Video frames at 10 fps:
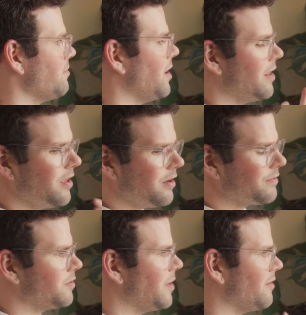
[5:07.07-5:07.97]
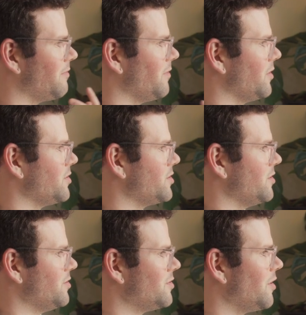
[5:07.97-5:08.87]
but I think for my first
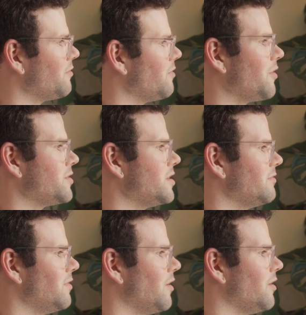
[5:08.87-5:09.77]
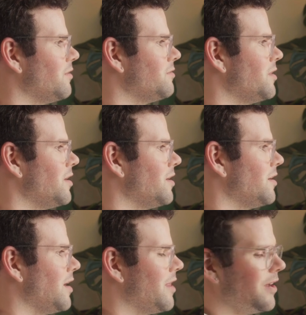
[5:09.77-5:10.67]
zone focusing photo,
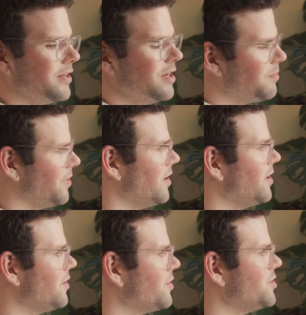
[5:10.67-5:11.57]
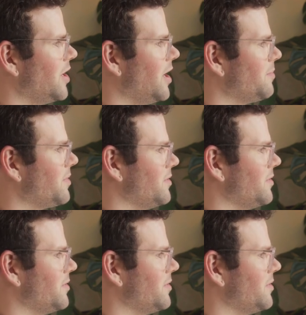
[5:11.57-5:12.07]
I think I did a pretty good job.